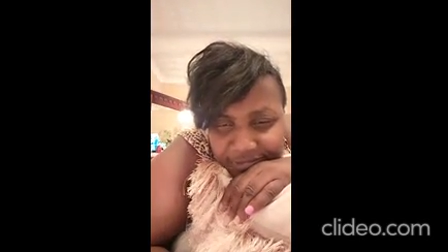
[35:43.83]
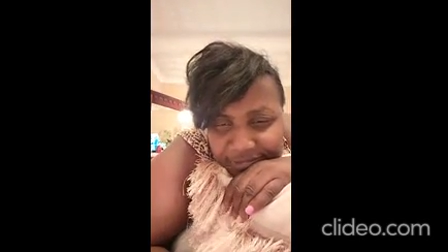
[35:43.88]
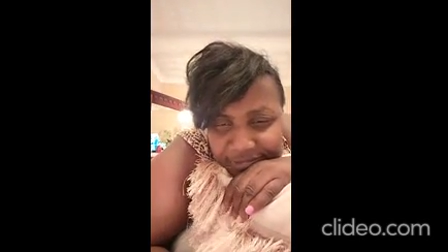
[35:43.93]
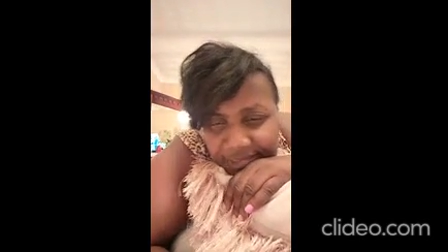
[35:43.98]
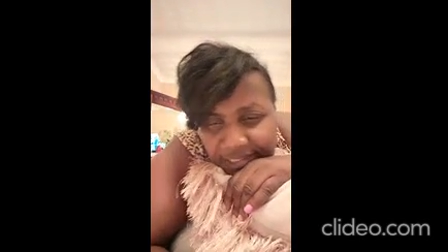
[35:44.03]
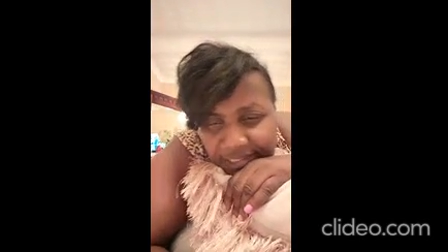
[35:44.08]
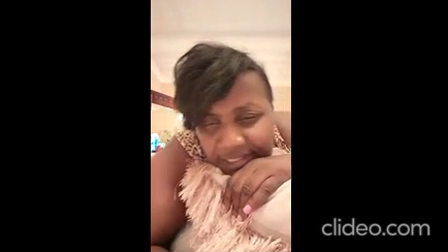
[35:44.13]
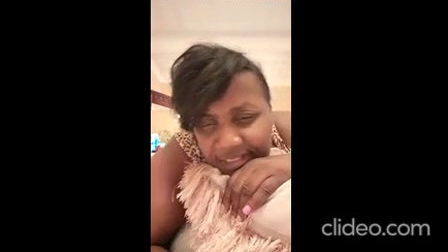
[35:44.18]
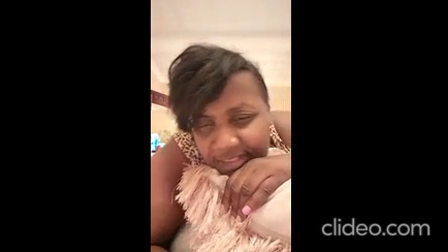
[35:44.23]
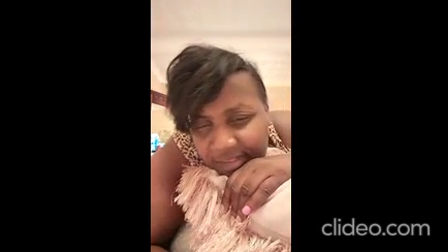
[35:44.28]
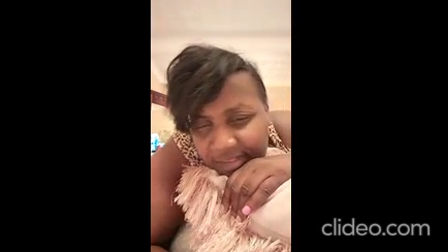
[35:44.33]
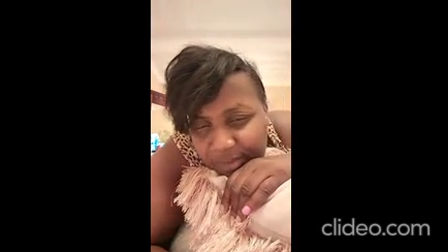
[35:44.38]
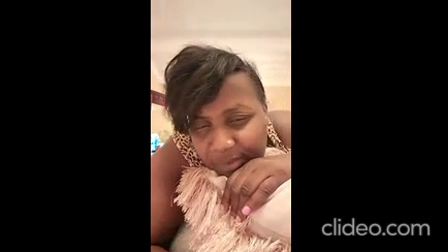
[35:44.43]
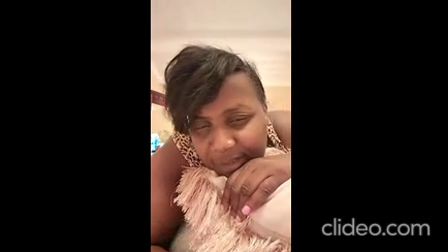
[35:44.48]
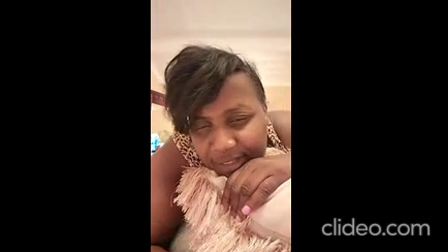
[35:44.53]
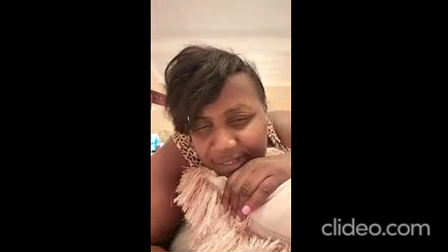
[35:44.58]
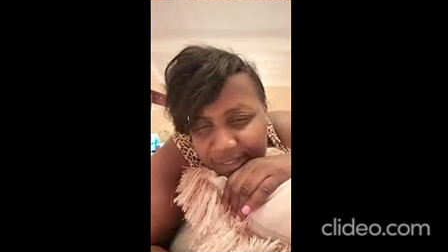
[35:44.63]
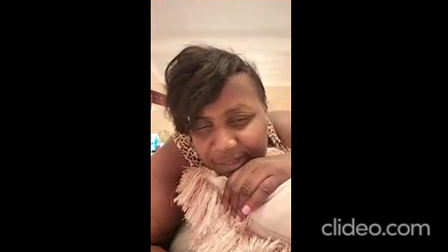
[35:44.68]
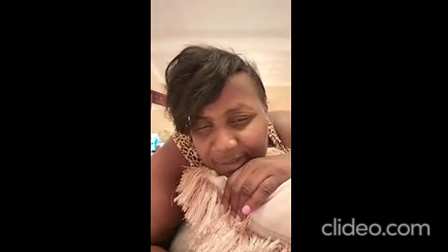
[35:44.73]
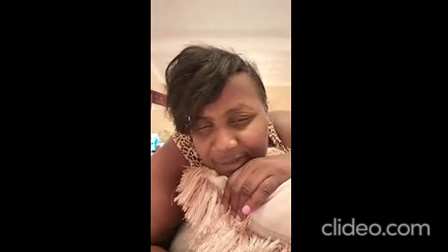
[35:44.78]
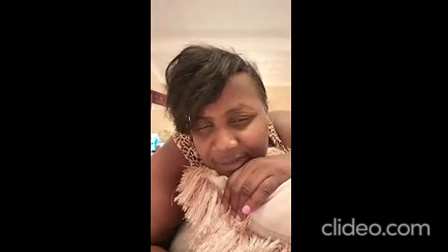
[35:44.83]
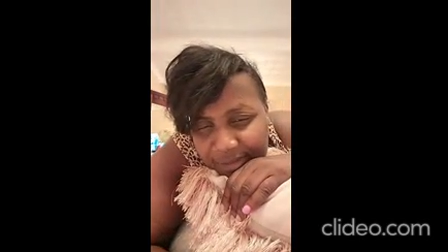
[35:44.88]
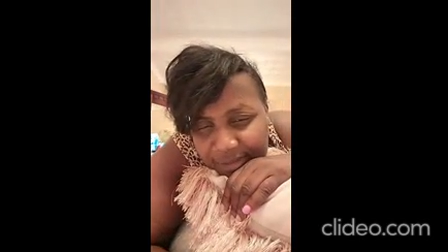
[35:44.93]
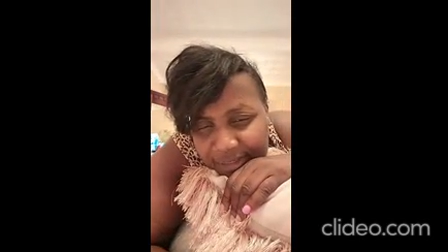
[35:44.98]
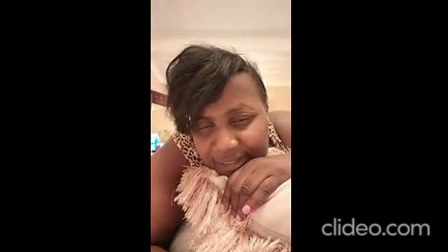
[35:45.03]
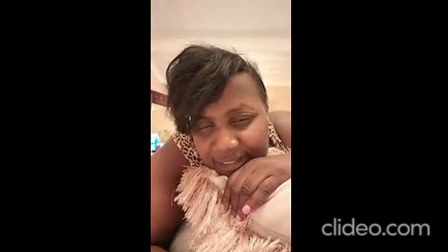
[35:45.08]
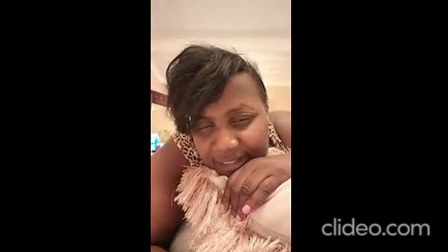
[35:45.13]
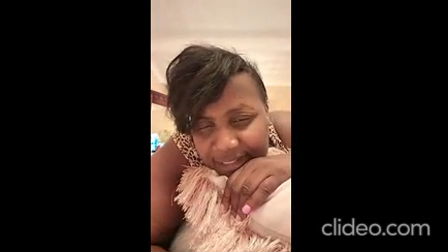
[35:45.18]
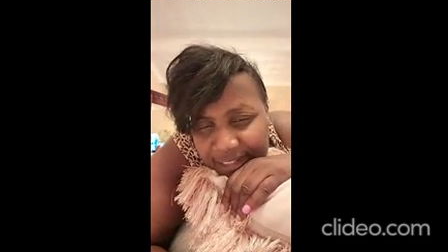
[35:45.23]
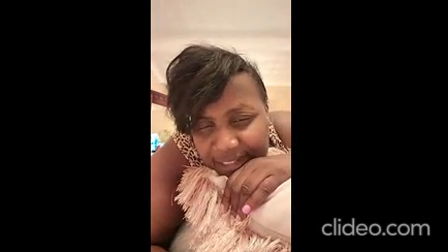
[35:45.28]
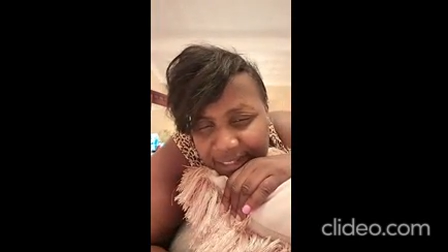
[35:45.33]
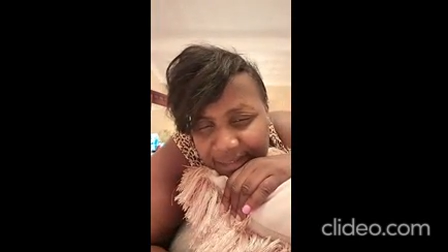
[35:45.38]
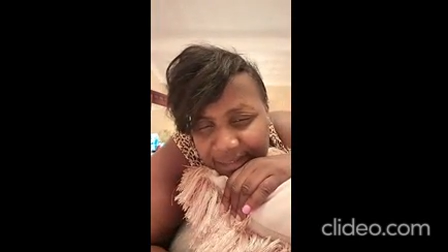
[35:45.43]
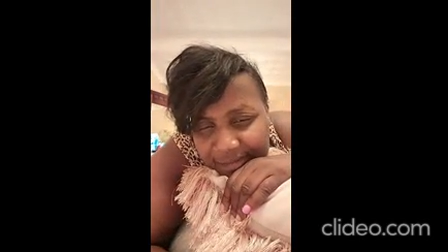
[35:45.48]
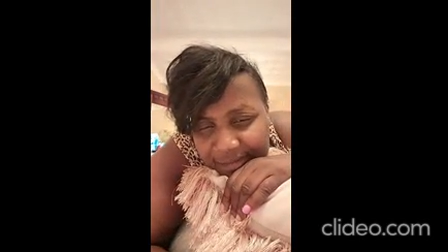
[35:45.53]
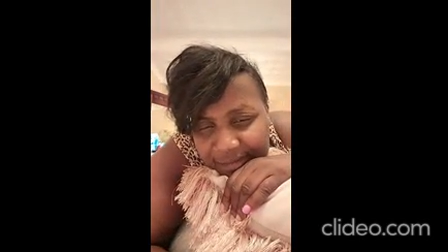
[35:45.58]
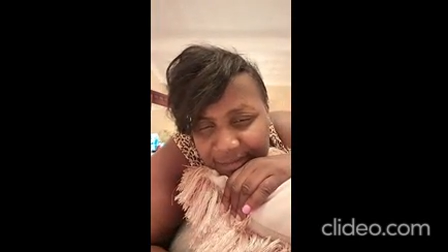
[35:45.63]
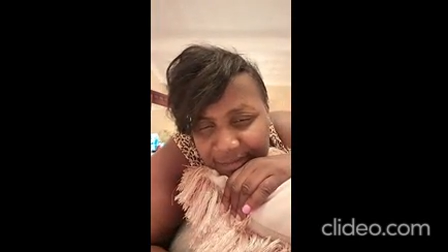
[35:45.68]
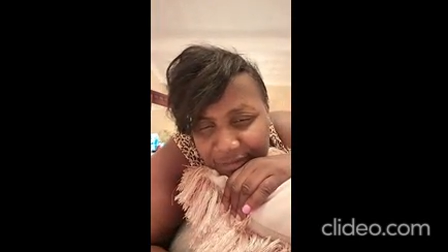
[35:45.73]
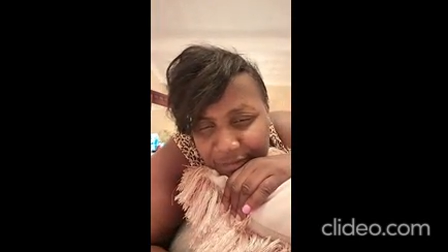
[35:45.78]
That's what you said
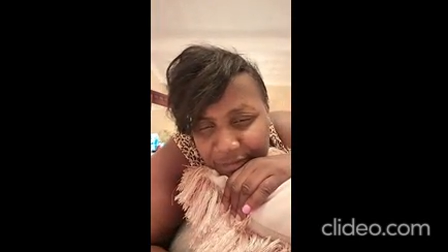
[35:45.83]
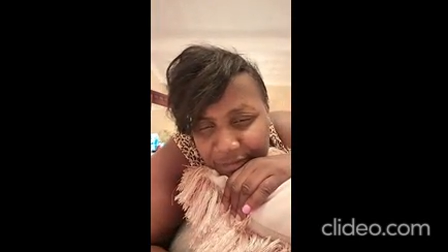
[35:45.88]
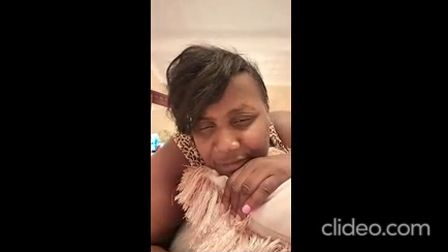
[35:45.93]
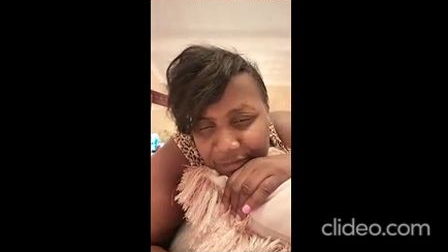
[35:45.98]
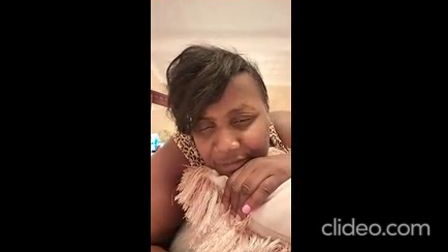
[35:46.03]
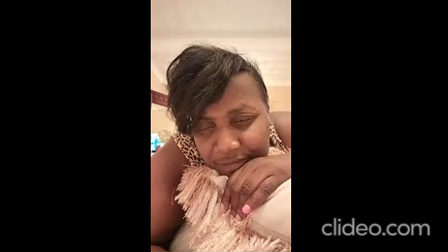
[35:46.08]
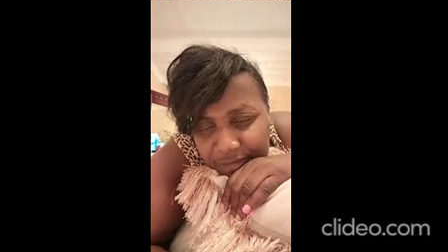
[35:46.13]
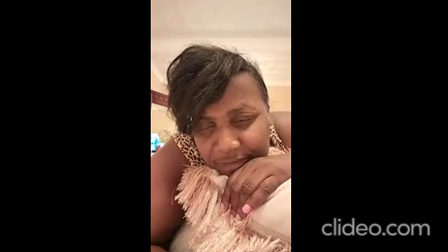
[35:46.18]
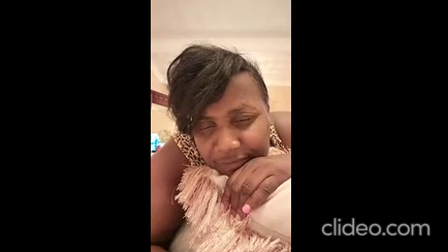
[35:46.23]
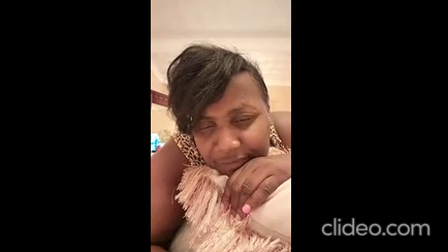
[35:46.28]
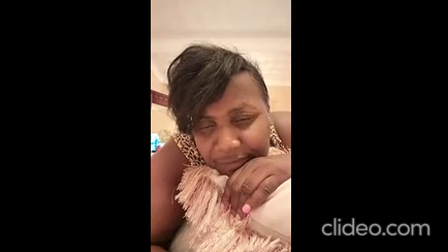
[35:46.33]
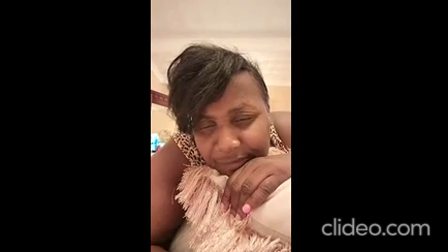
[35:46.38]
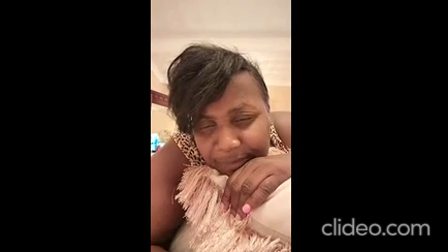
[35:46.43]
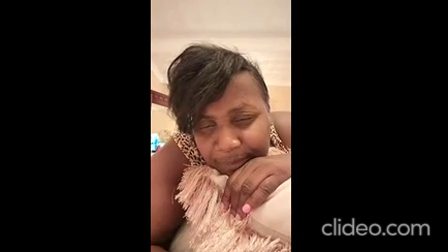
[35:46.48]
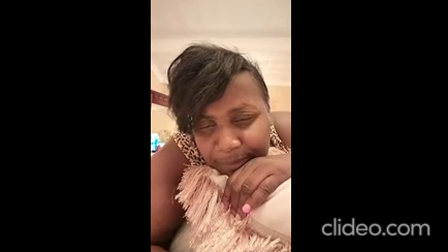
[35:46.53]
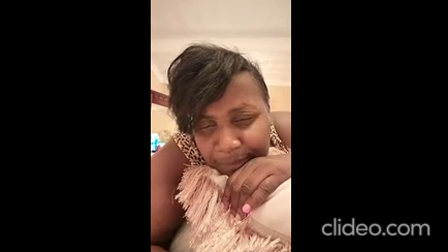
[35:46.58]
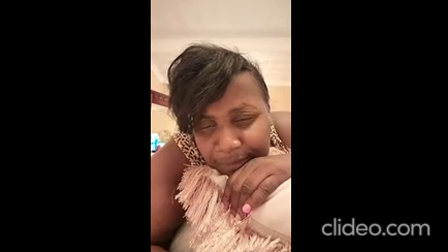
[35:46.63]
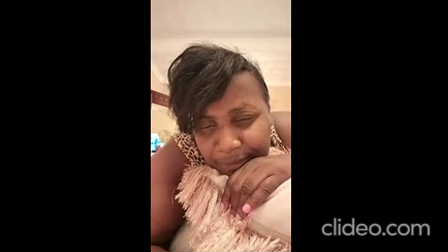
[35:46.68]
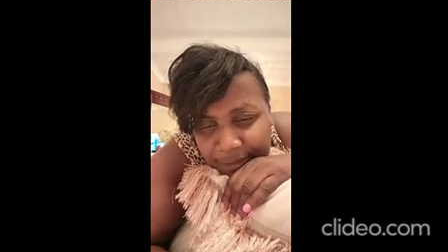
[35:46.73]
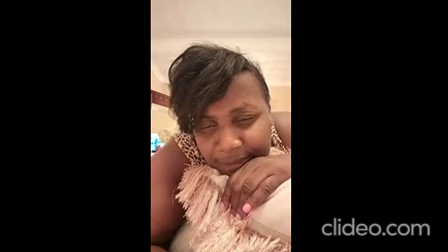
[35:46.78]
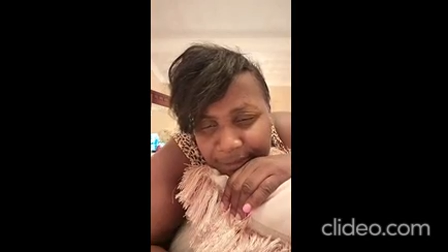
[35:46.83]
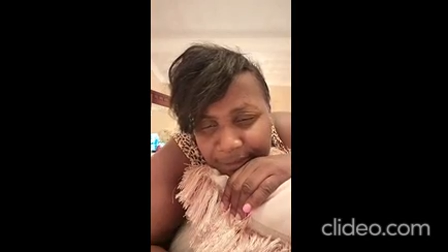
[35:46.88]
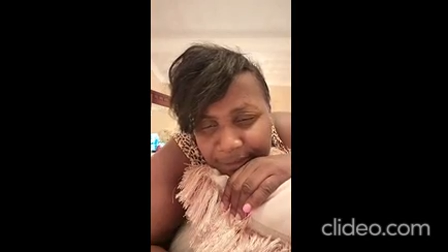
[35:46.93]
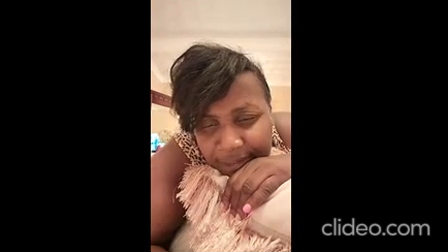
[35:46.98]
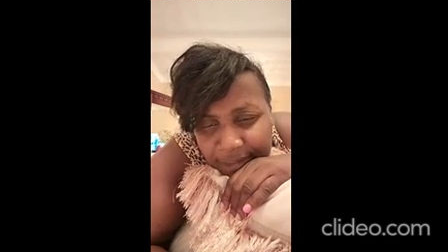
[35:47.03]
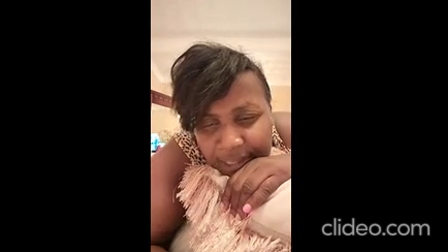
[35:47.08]
last year, justice for pudding.